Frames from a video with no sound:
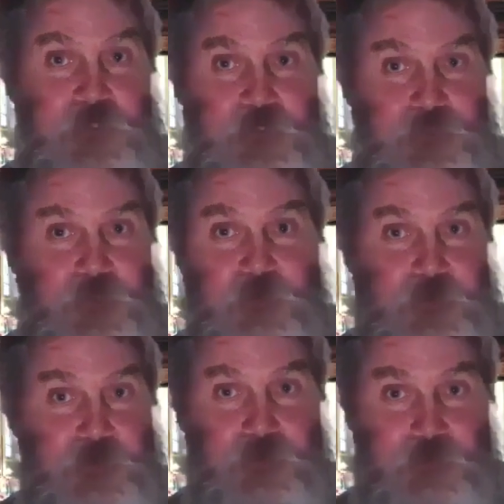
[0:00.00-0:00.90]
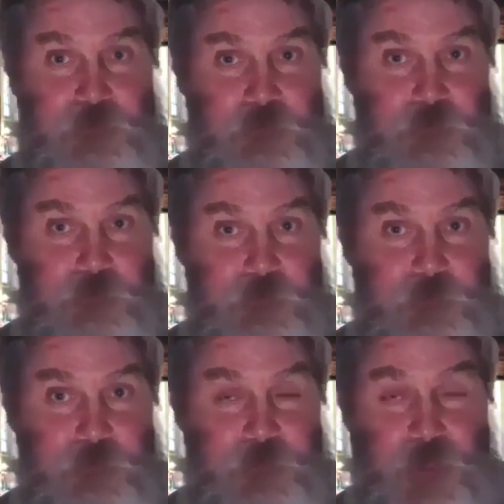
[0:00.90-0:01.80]
he's four righteous
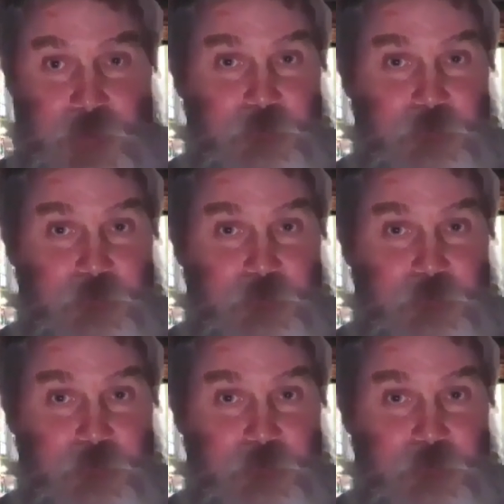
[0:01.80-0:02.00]
servants.